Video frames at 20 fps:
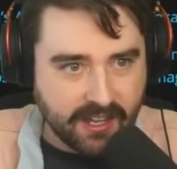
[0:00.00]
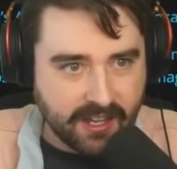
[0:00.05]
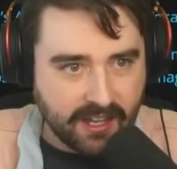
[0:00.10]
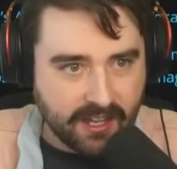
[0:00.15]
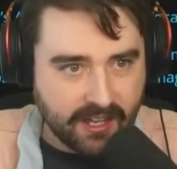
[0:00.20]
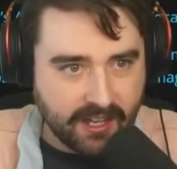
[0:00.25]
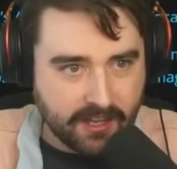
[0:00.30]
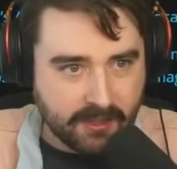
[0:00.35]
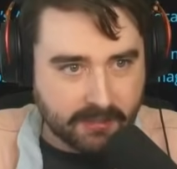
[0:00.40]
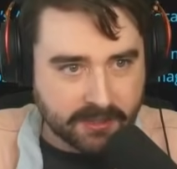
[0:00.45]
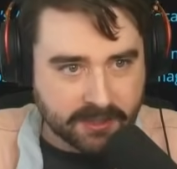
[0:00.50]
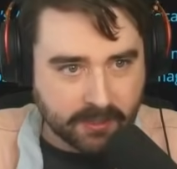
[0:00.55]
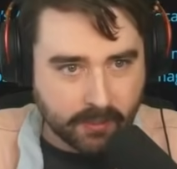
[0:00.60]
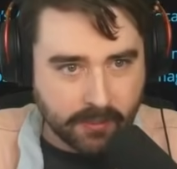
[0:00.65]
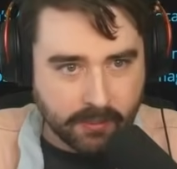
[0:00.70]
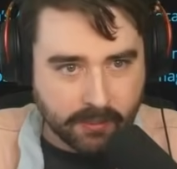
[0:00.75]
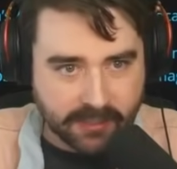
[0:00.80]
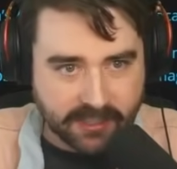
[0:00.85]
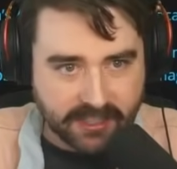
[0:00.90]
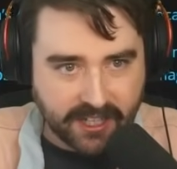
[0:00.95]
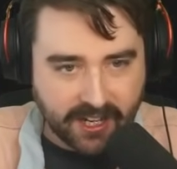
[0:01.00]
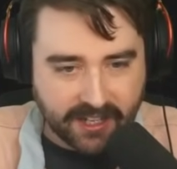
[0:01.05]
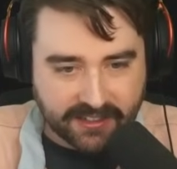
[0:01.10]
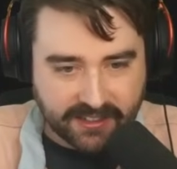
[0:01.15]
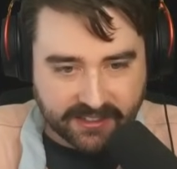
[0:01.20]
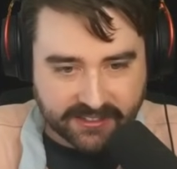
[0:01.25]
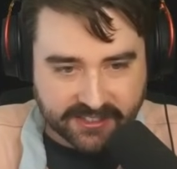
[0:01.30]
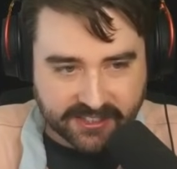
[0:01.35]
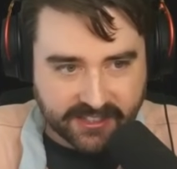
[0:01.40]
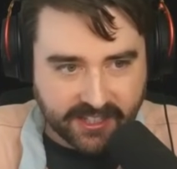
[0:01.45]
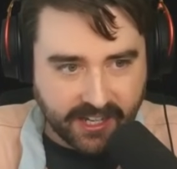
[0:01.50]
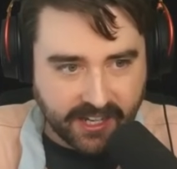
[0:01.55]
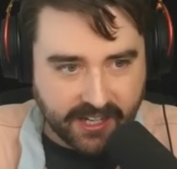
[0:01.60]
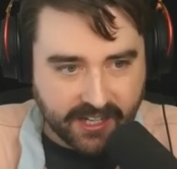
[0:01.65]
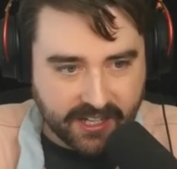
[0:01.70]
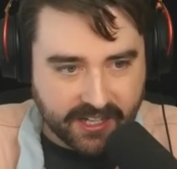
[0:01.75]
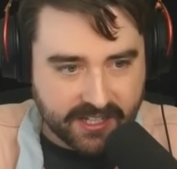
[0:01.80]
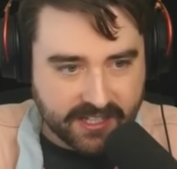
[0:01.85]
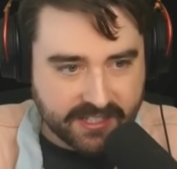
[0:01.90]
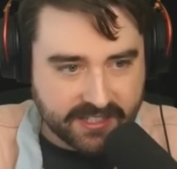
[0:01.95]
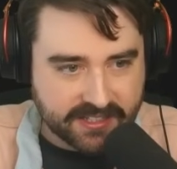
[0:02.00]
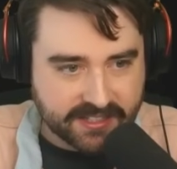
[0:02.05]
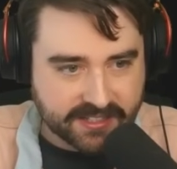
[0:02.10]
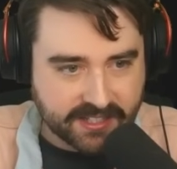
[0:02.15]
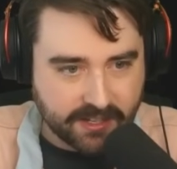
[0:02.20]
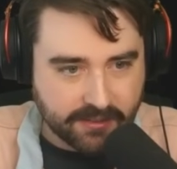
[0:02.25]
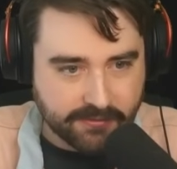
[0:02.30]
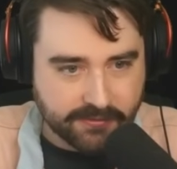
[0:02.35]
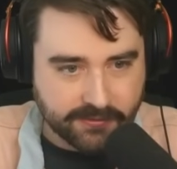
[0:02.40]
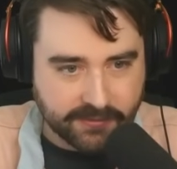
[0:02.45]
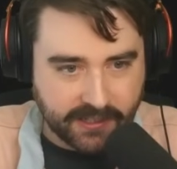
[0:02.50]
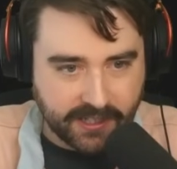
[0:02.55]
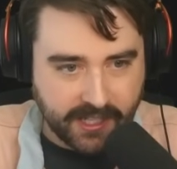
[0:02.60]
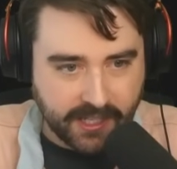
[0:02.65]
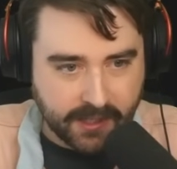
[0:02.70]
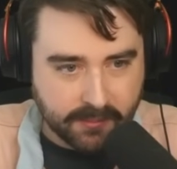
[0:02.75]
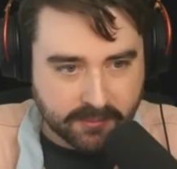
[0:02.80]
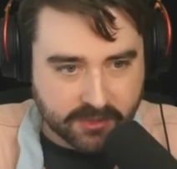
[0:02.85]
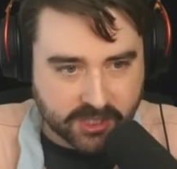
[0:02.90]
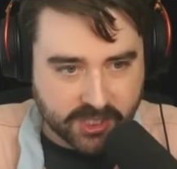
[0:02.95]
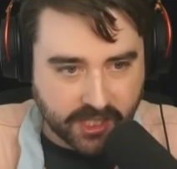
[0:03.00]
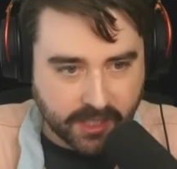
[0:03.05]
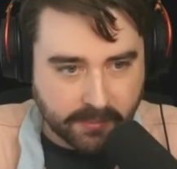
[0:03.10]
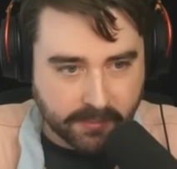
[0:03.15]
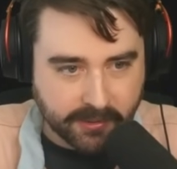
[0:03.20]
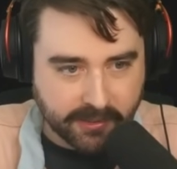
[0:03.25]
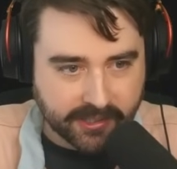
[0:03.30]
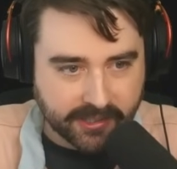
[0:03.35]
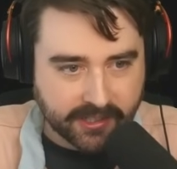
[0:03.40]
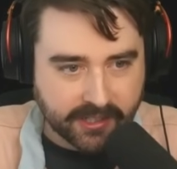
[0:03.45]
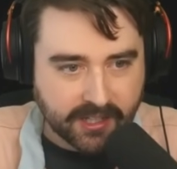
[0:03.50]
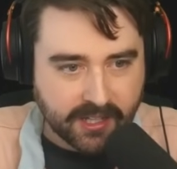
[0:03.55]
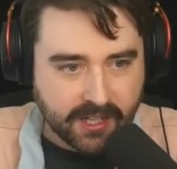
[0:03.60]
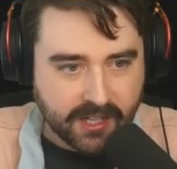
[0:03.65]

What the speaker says: But the one we're going to highlight today is Flameshaper.